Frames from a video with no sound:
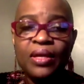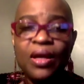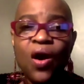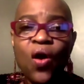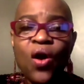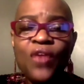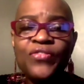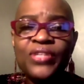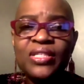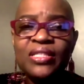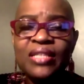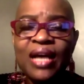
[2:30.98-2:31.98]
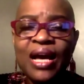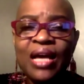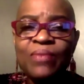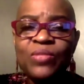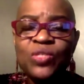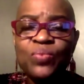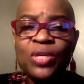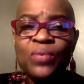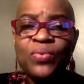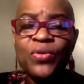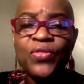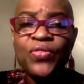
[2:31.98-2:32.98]
Oftentimes, people
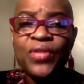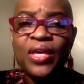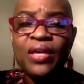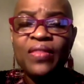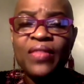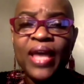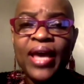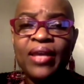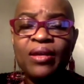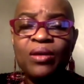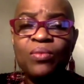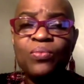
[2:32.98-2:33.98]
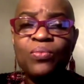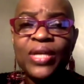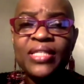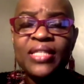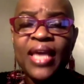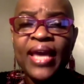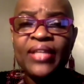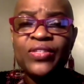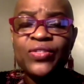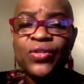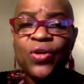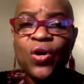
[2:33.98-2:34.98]
think that breast cancer
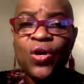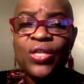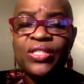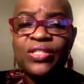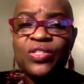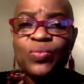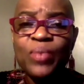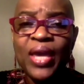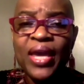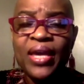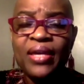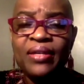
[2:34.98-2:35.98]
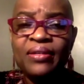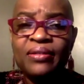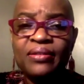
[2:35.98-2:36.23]
causes pain,